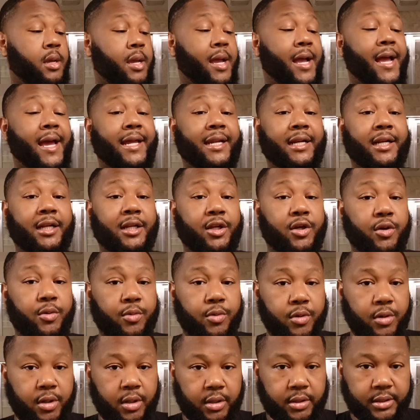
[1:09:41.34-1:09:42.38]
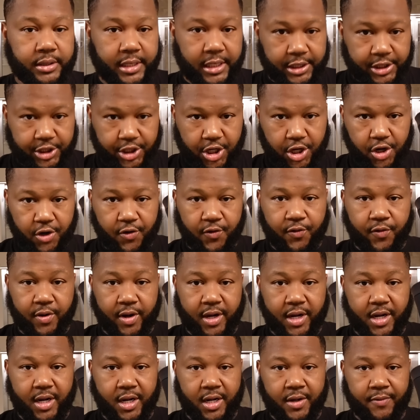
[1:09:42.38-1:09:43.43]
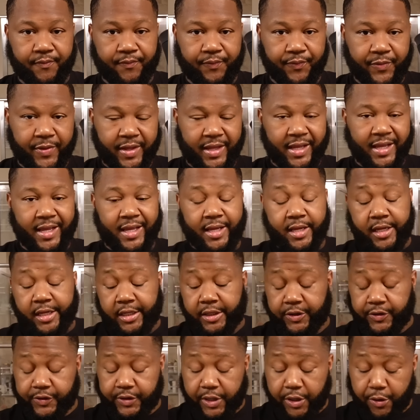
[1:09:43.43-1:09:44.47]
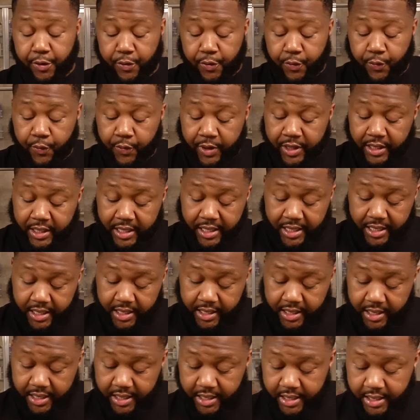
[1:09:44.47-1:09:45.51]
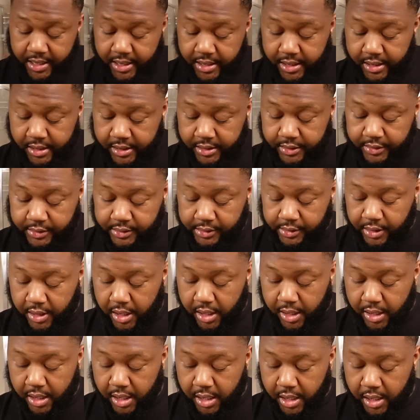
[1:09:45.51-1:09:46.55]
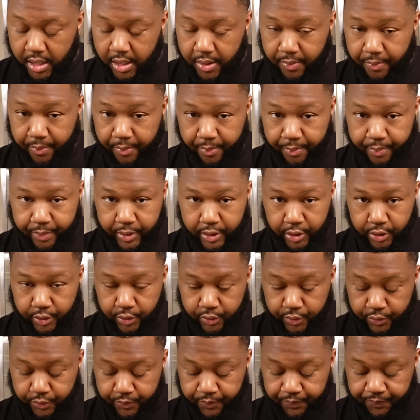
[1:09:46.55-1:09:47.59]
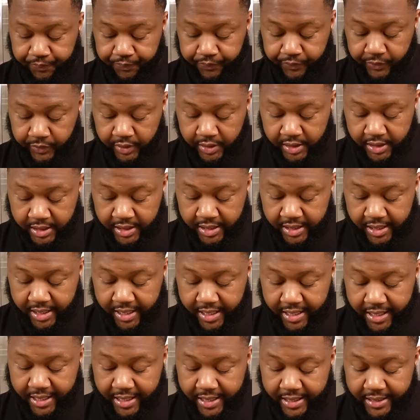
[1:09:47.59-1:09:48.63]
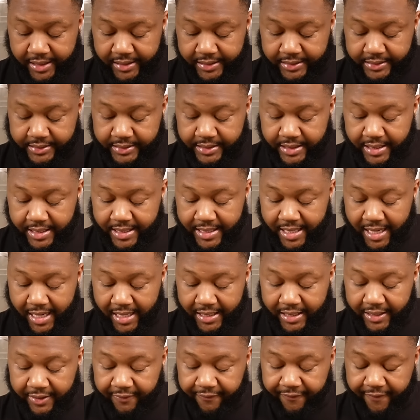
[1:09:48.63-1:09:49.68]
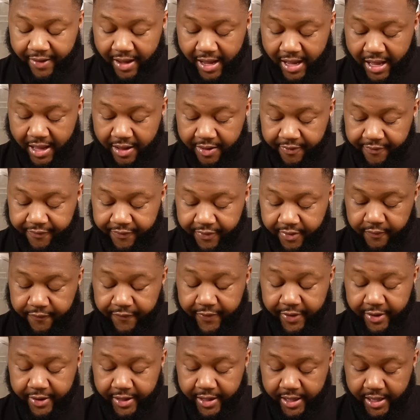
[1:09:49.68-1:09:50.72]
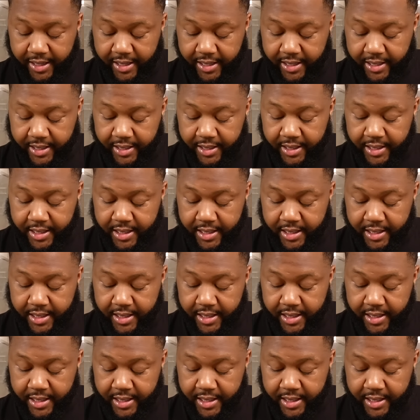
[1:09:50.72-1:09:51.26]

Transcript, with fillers: I had a little touch of cold water. So when it is blue, it is 95 Fahrenheit.